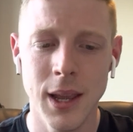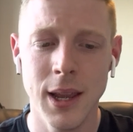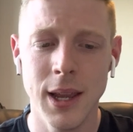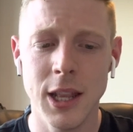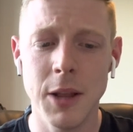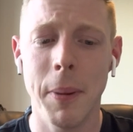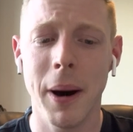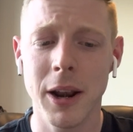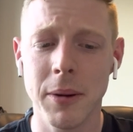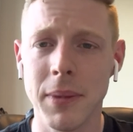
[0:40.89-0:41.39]
In
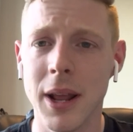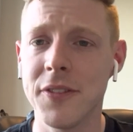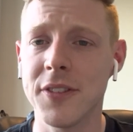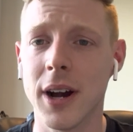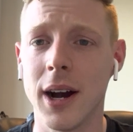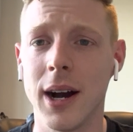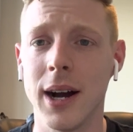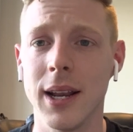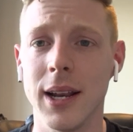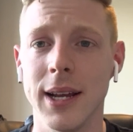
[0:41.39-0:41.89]
the bottom left, I'll
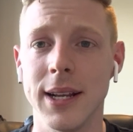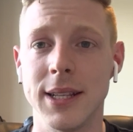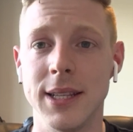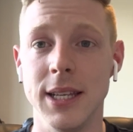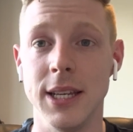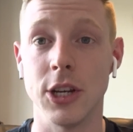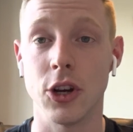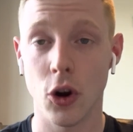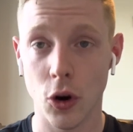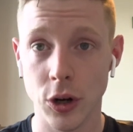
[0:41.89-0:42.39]
highlight
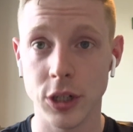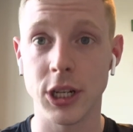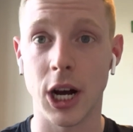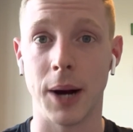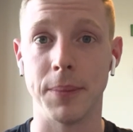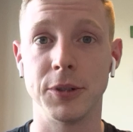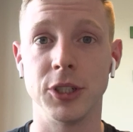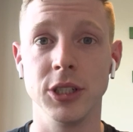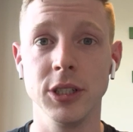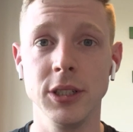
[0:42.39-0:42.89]
the current
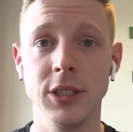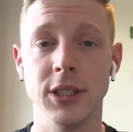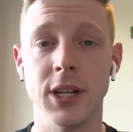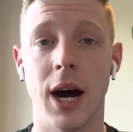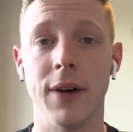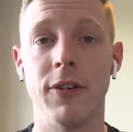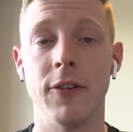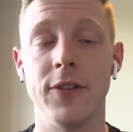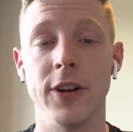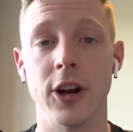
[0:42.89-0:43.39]
option,
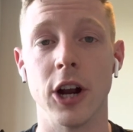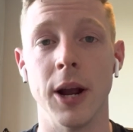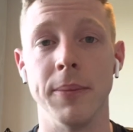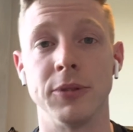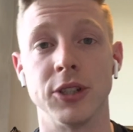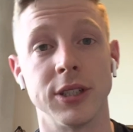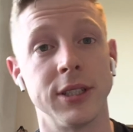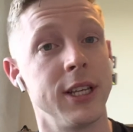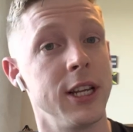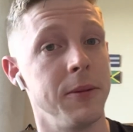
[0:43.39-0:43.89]
tenofovir
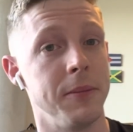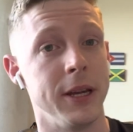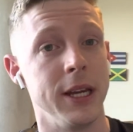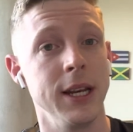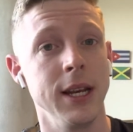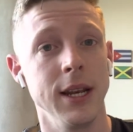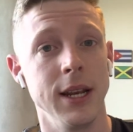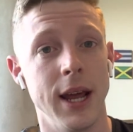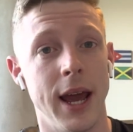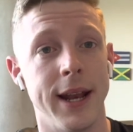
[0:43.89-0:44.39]

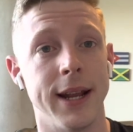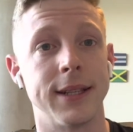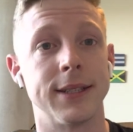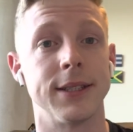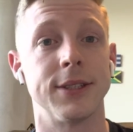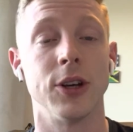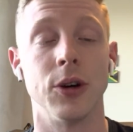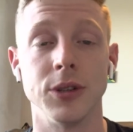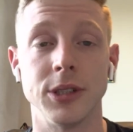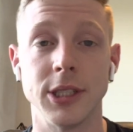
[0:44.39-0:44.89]
emtricitabine, and its
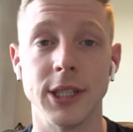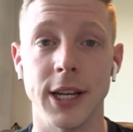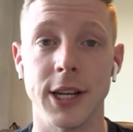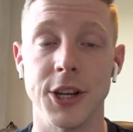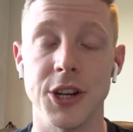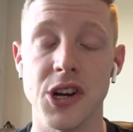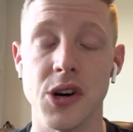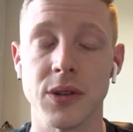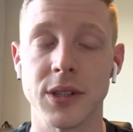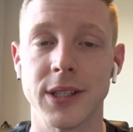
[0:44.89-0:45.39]
associated
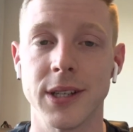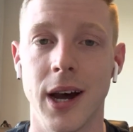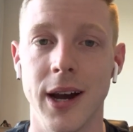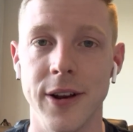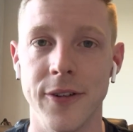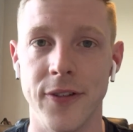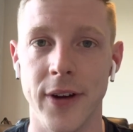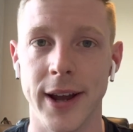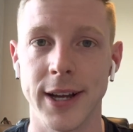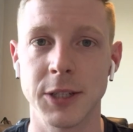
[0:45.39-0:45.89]
known side
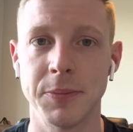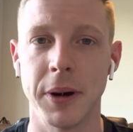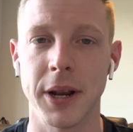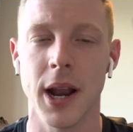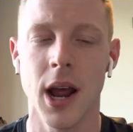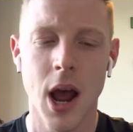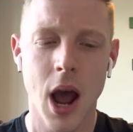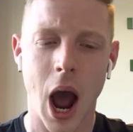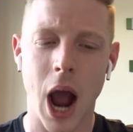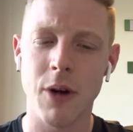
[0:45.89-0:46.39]
effects. But
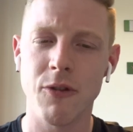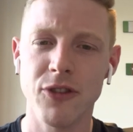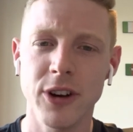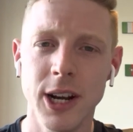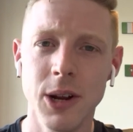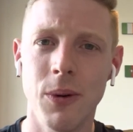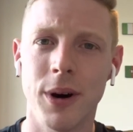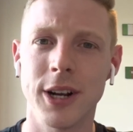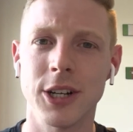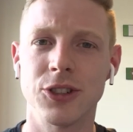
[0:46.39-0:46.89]
I really
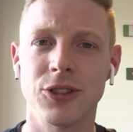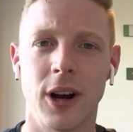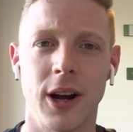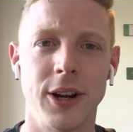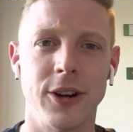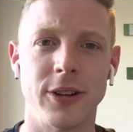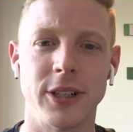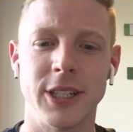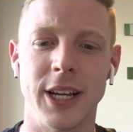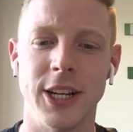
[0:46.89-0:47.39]
want to draw
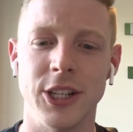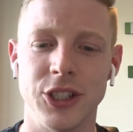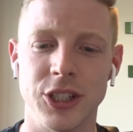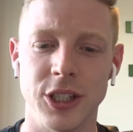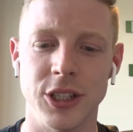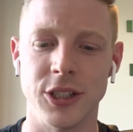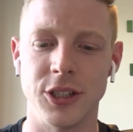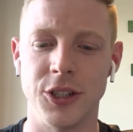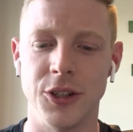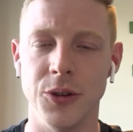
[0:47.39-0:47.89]
your
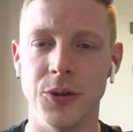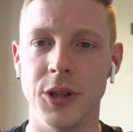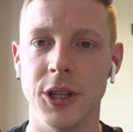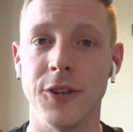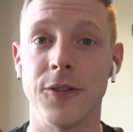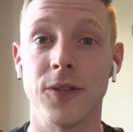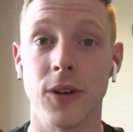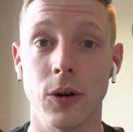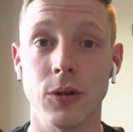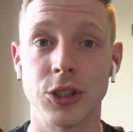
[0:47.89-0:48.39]
attention to the
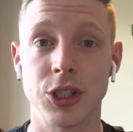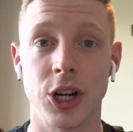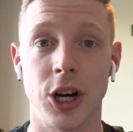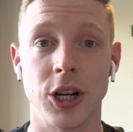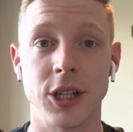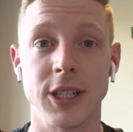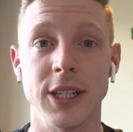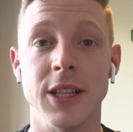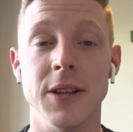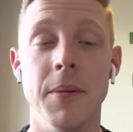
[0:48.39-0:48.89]

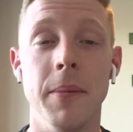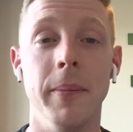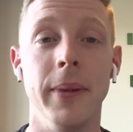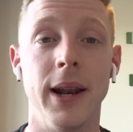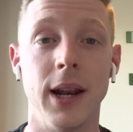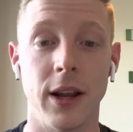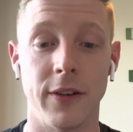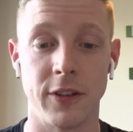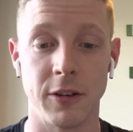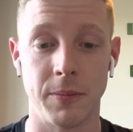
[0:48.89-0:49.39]
flowchart in the
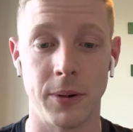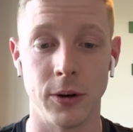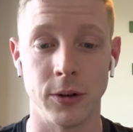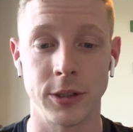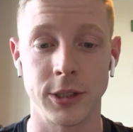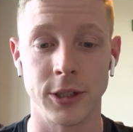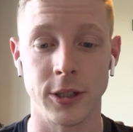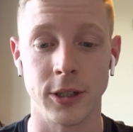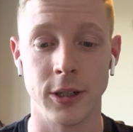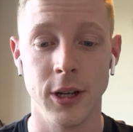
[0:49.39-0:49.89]
middle of the
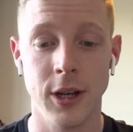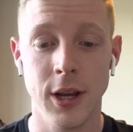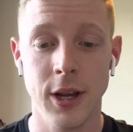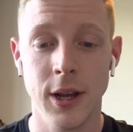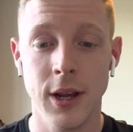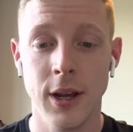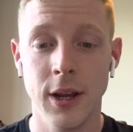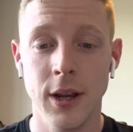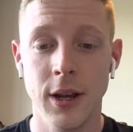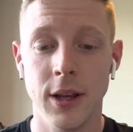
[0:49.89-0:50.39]
poster.
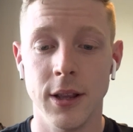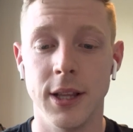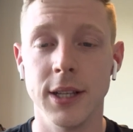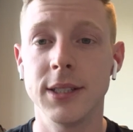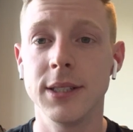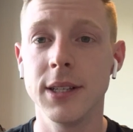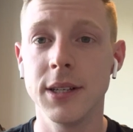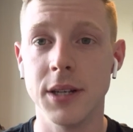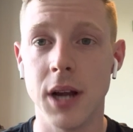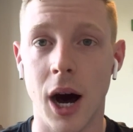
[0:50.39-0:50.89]
This
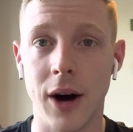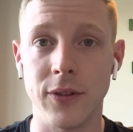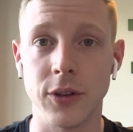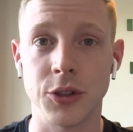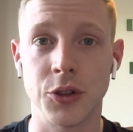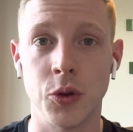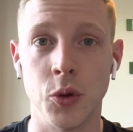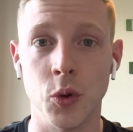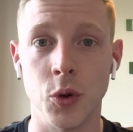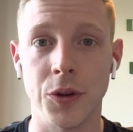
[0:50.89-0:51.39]
is a novel
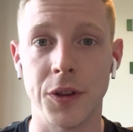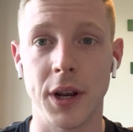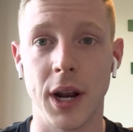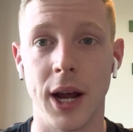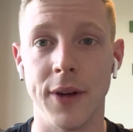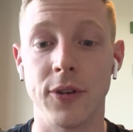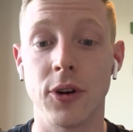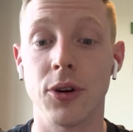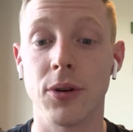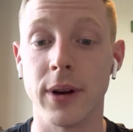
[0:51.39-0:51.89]
tool that
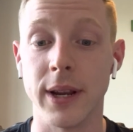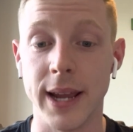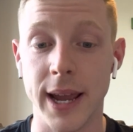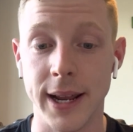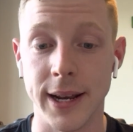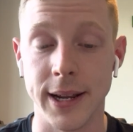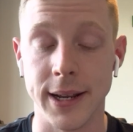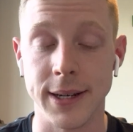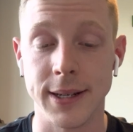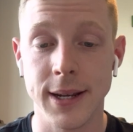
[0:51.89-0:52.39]
I've
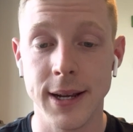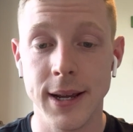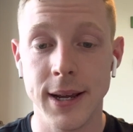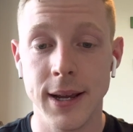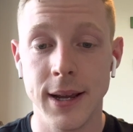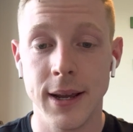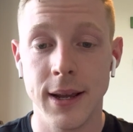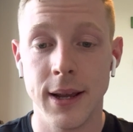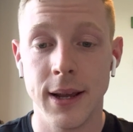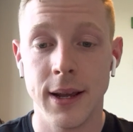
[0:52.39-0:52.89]
created
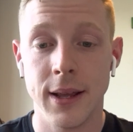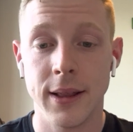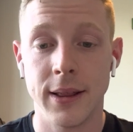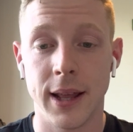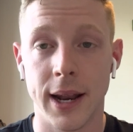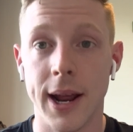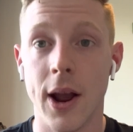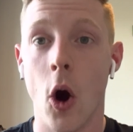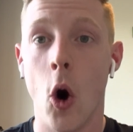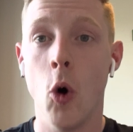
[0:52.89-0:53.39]

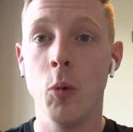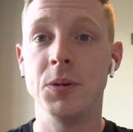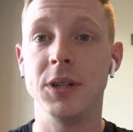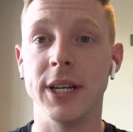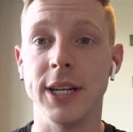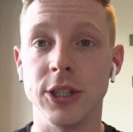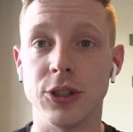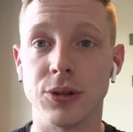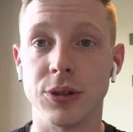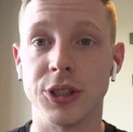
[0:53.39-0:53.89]
that I hope to
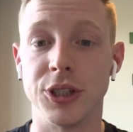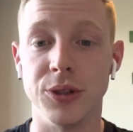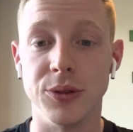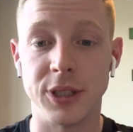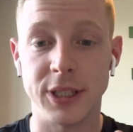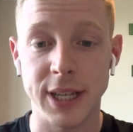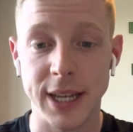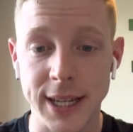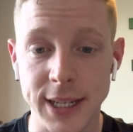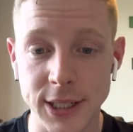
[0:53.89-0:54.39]

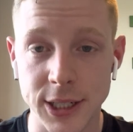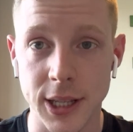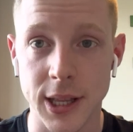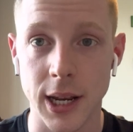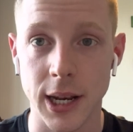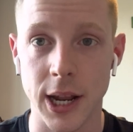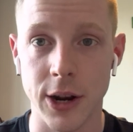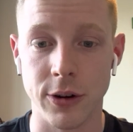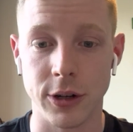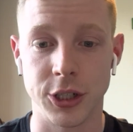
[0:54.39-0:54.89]
introduce into the
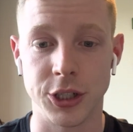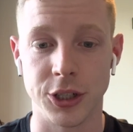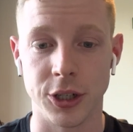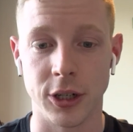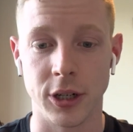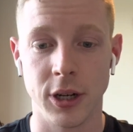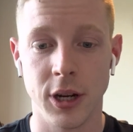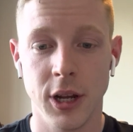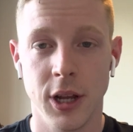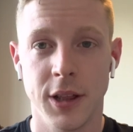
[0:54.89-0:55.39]

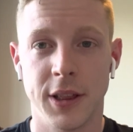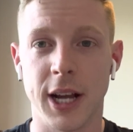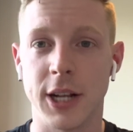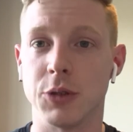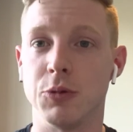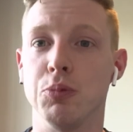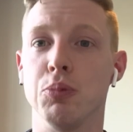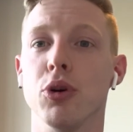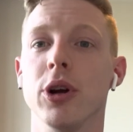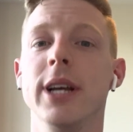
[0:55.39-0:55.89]
literature
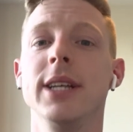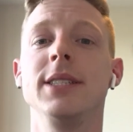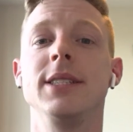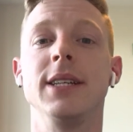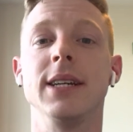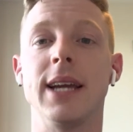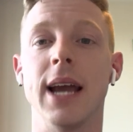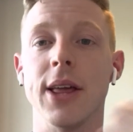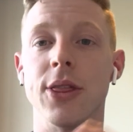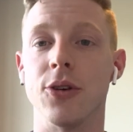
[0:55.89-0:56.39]
that brings
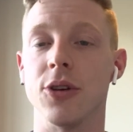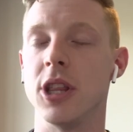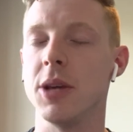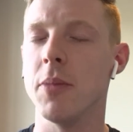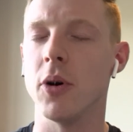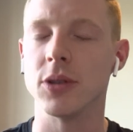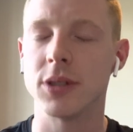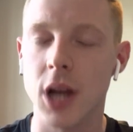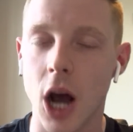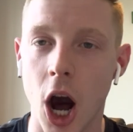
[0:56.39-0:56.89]
together the
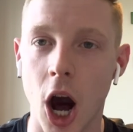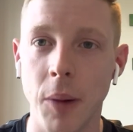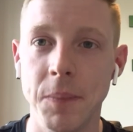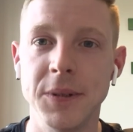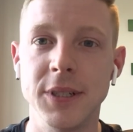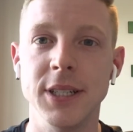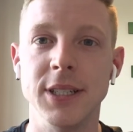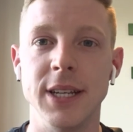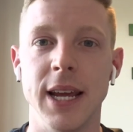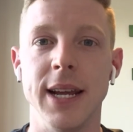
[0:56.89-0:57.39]
most
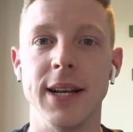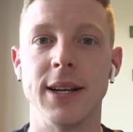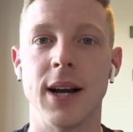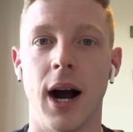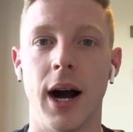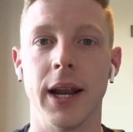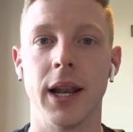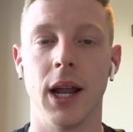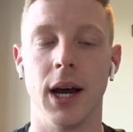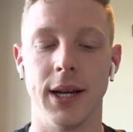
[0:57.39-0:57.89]
up-to-date
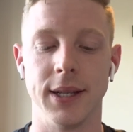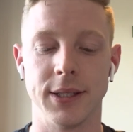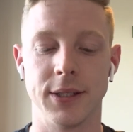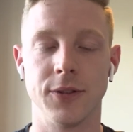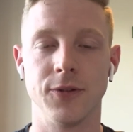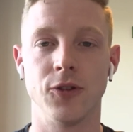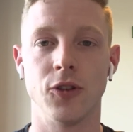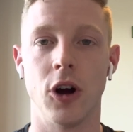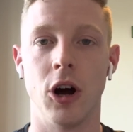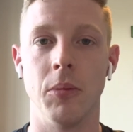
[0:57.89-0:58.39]
guidelines
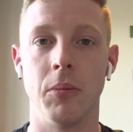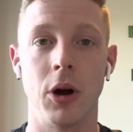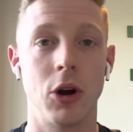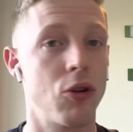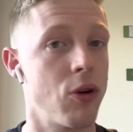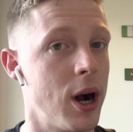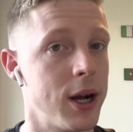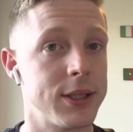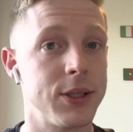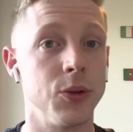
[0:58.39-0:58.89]
from
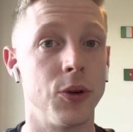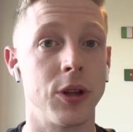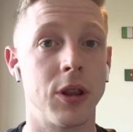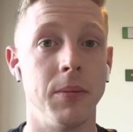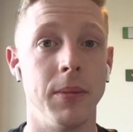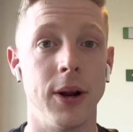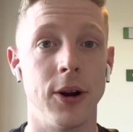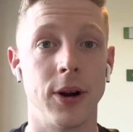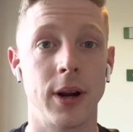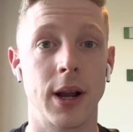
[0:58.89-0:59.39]
across North
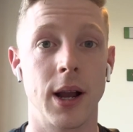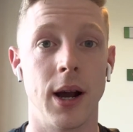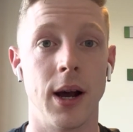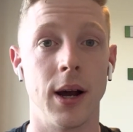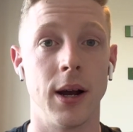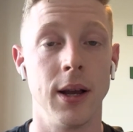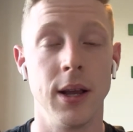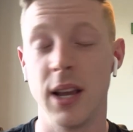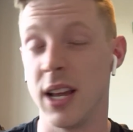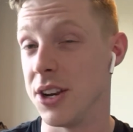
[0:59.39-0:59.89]

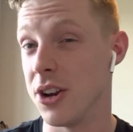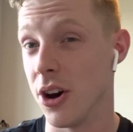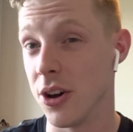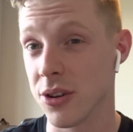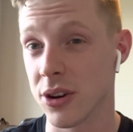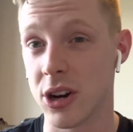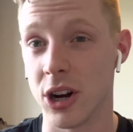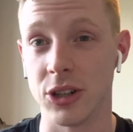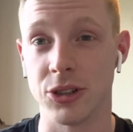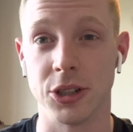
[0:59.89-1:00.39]
America and other
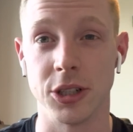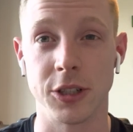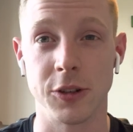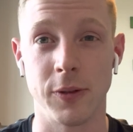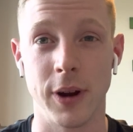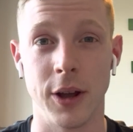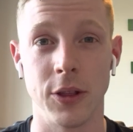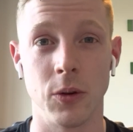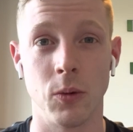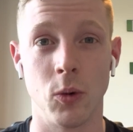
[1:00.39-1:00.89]
countries
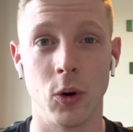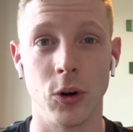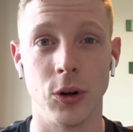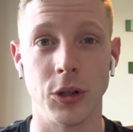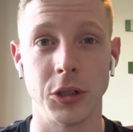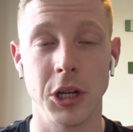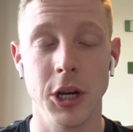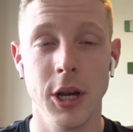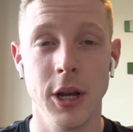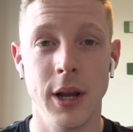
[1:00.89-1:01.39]
around the
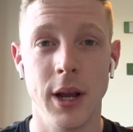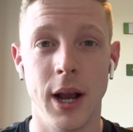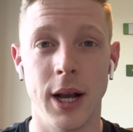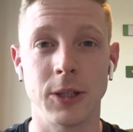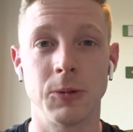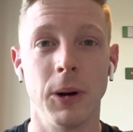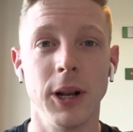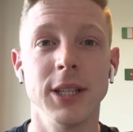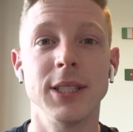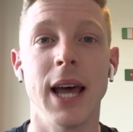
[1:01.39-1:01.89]
world,
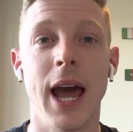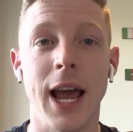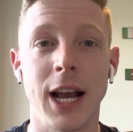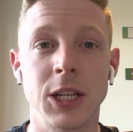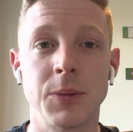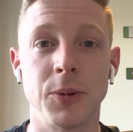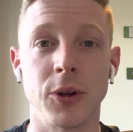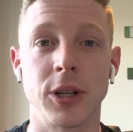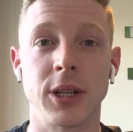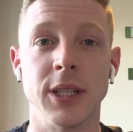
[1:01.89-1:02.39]
as well as
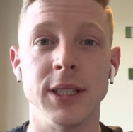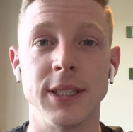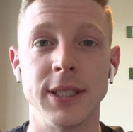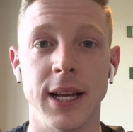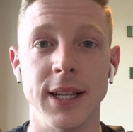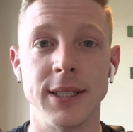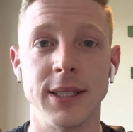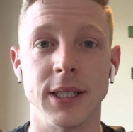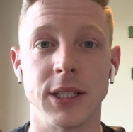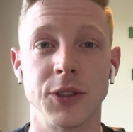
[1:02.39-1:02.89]
expert
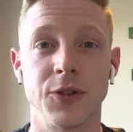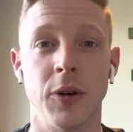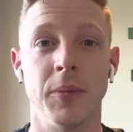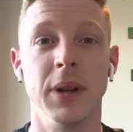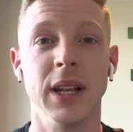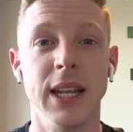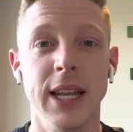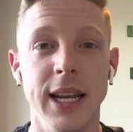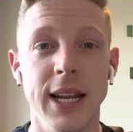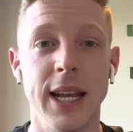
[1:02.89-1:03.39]
consensus from
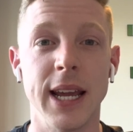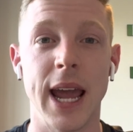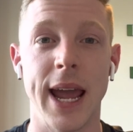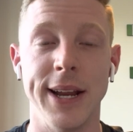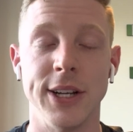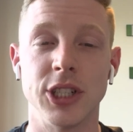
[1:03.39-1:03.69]
leading